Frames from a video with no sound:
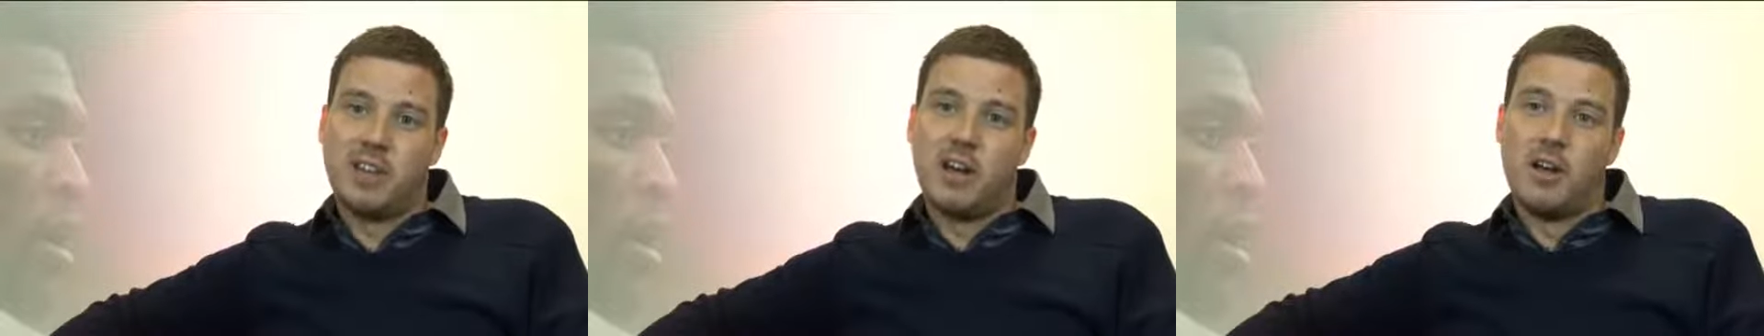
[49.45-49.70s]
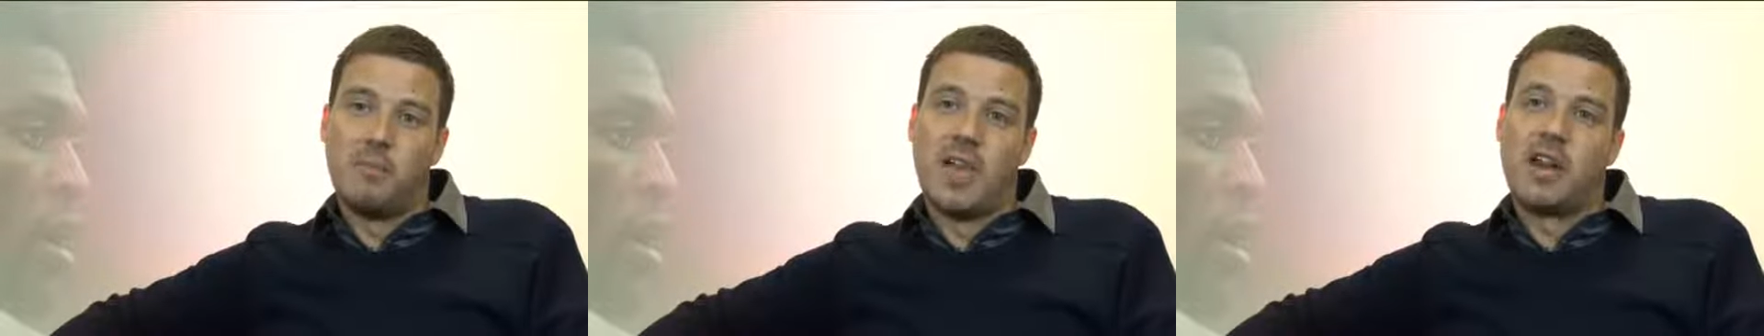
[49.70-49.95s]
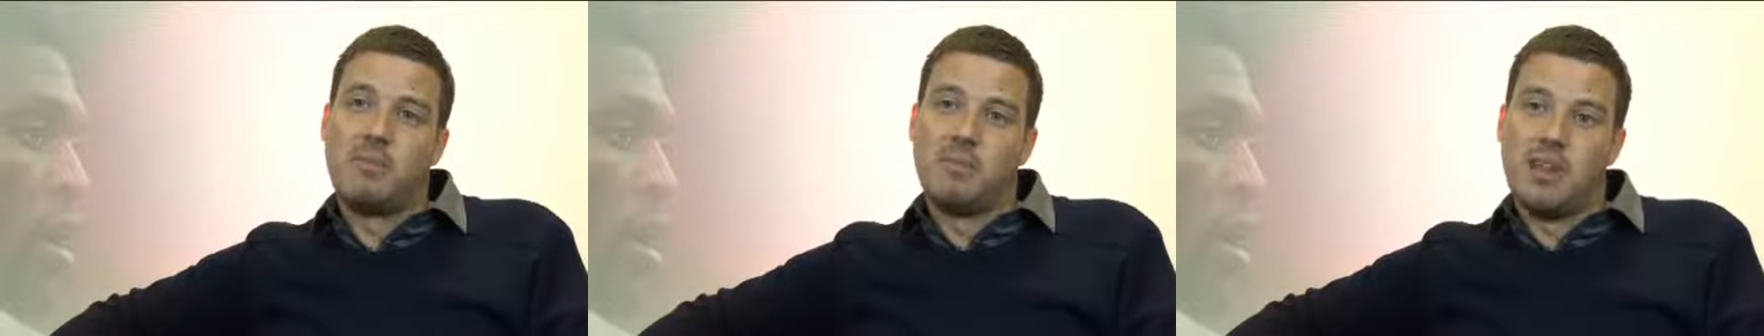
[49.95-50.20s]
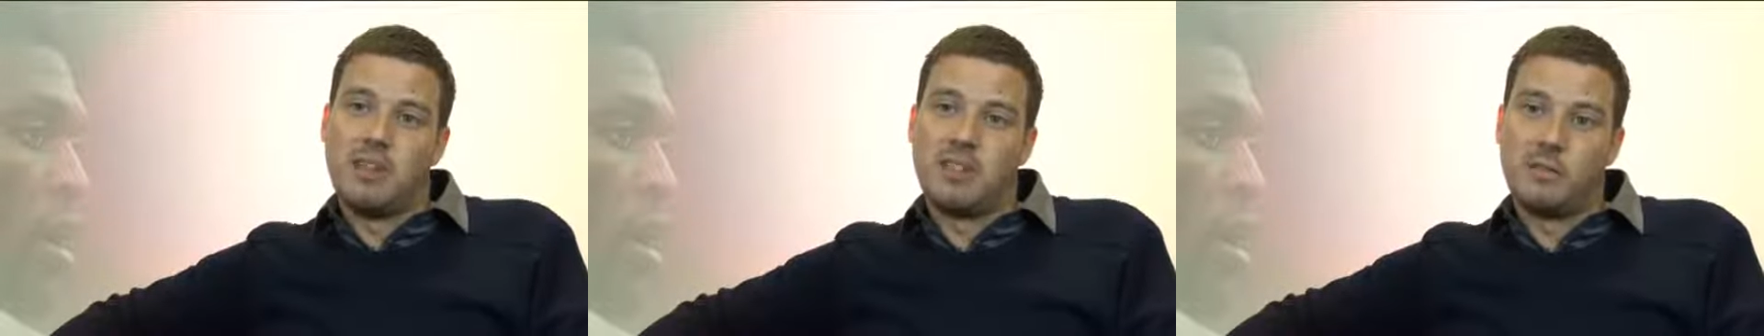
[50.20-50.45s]
He had a
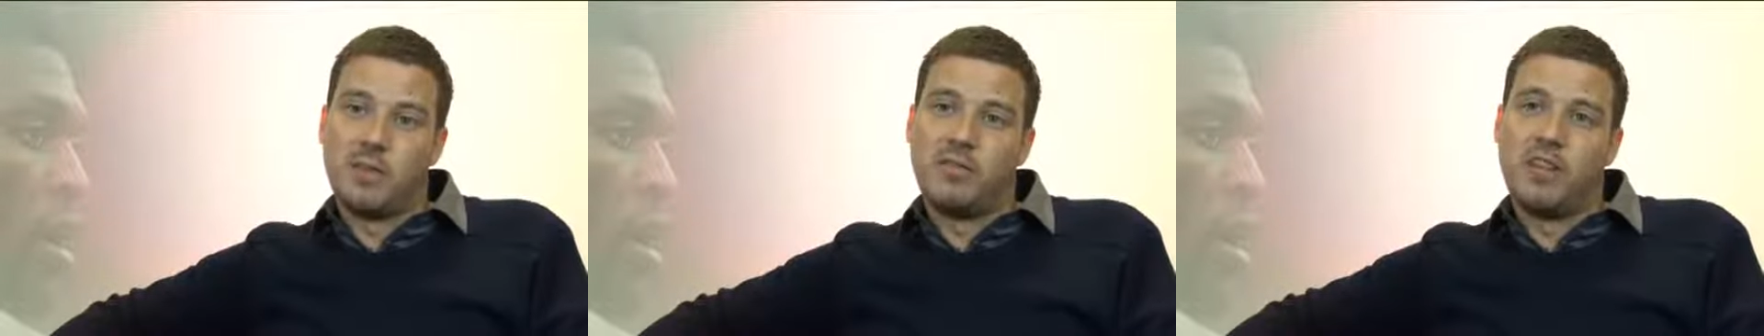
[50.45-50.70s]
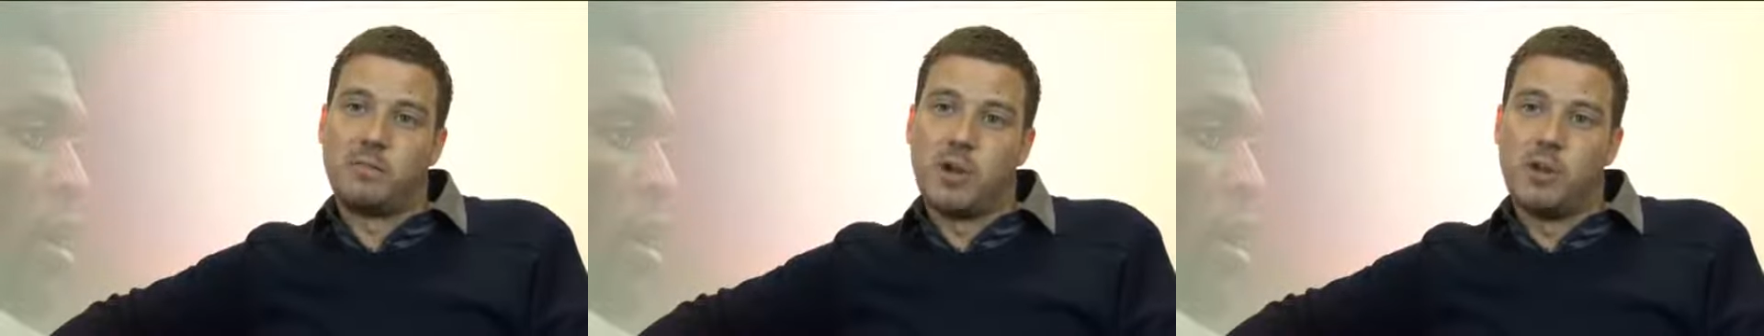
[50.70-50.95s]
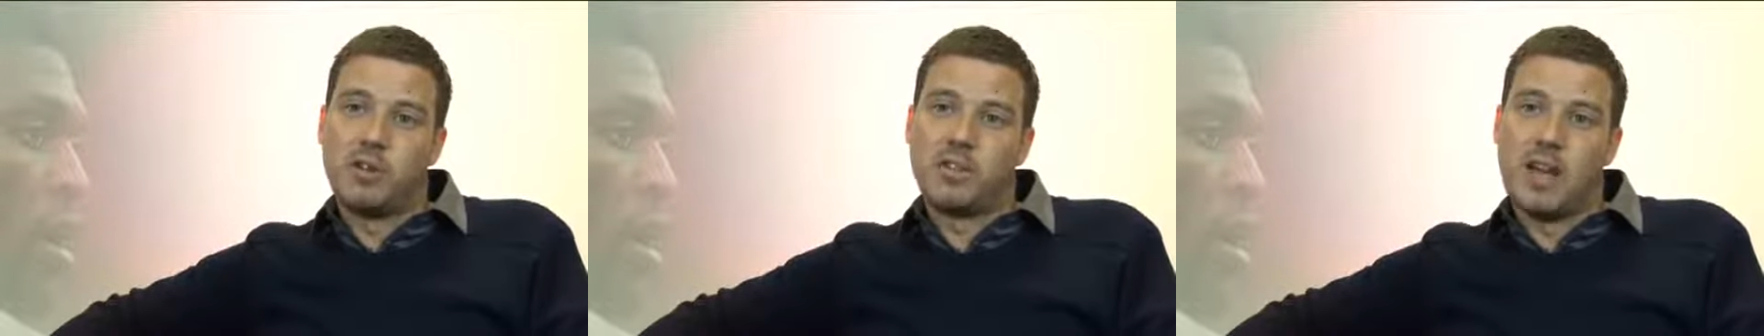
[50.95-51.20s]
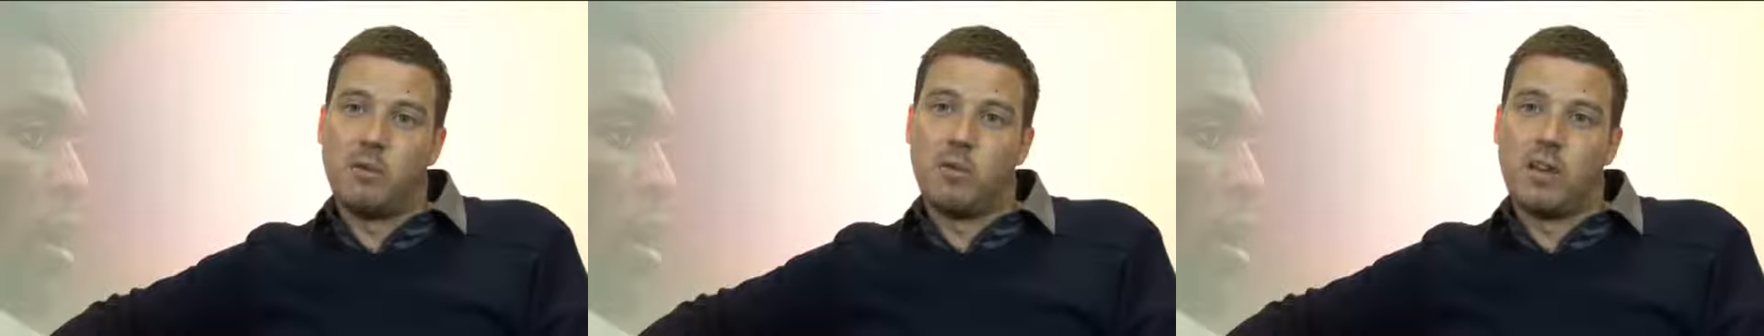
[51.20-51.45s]
meeting with Villas-Boas
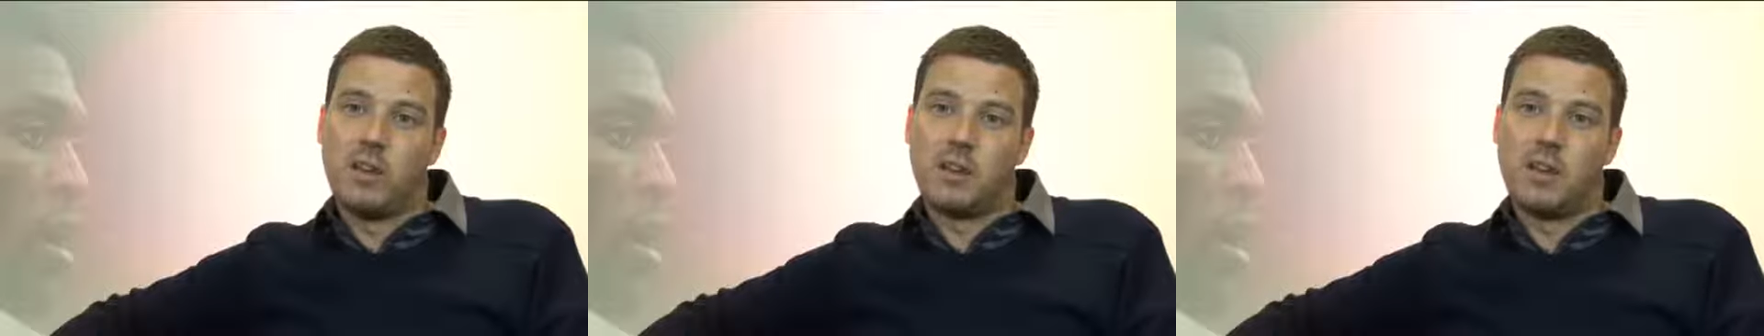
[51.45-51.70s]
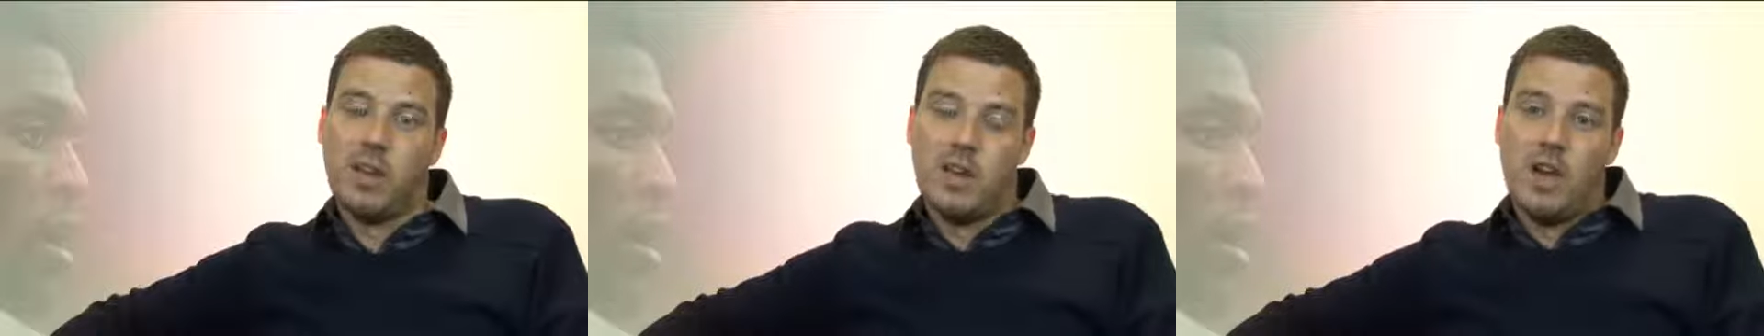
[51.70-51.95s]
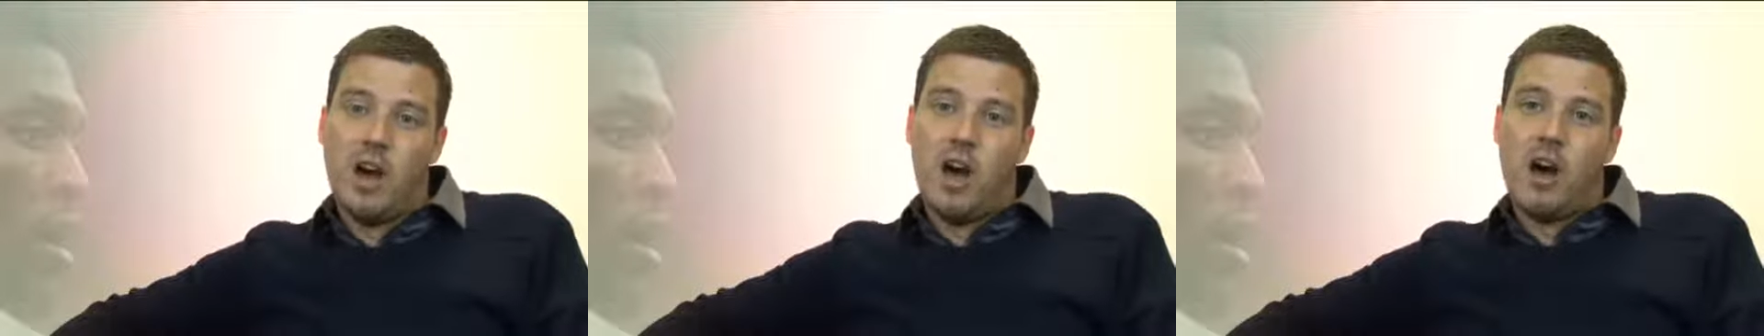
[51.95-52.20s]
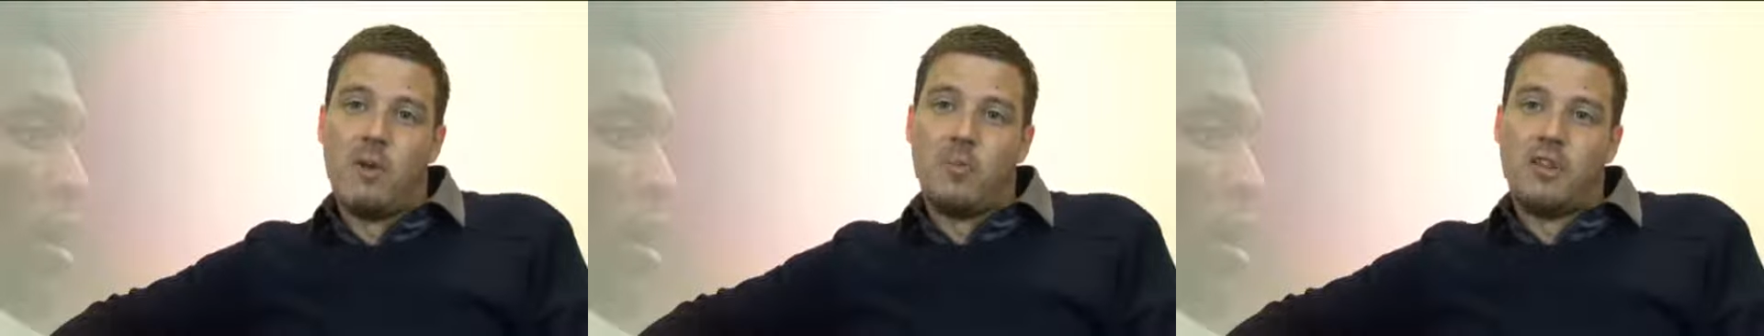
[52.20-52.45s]
that week.
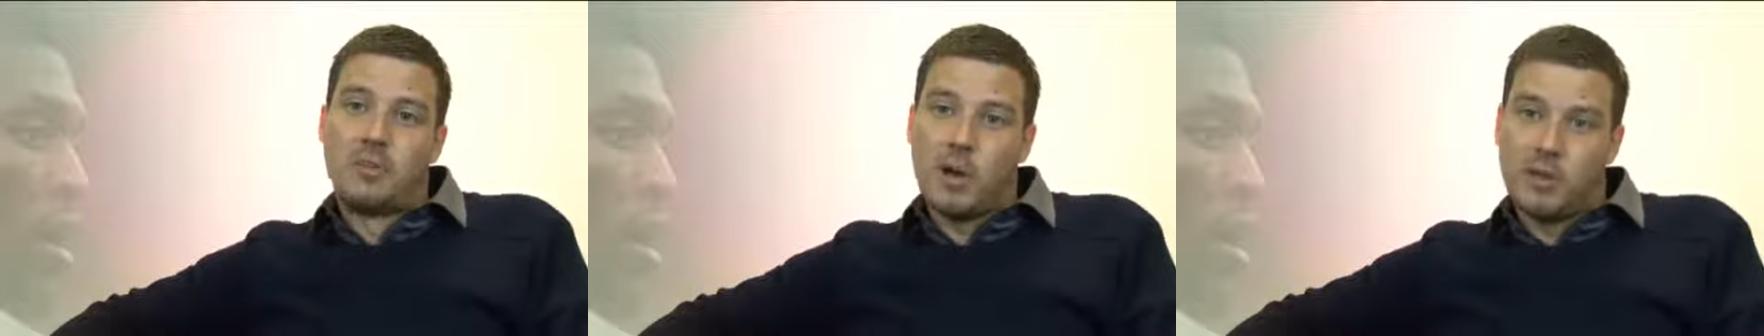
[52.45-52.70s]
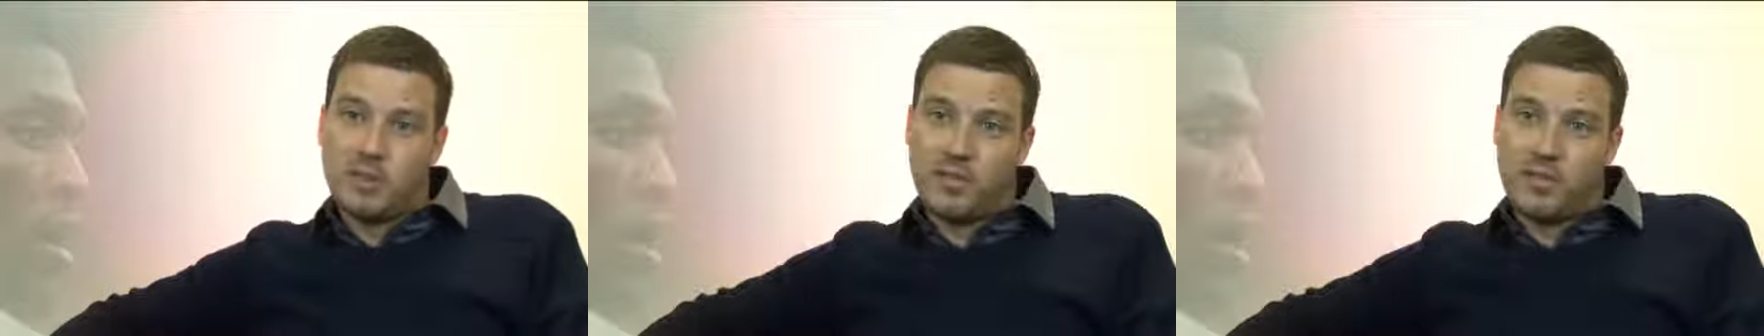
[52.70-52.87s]
He's spoken to